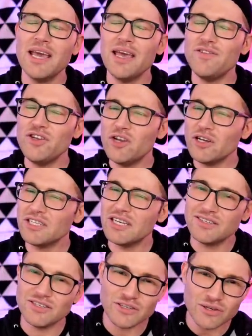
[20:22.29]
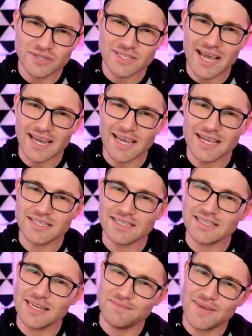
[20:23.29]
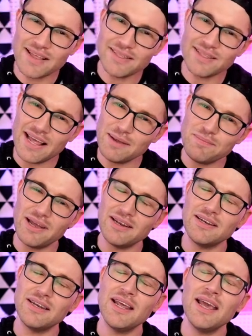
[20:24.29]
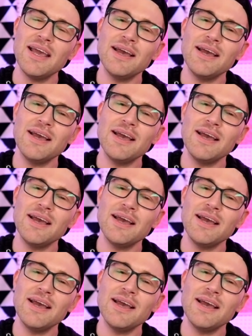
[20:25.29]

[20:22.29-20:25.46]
if you took just two seconds to stamp that like button,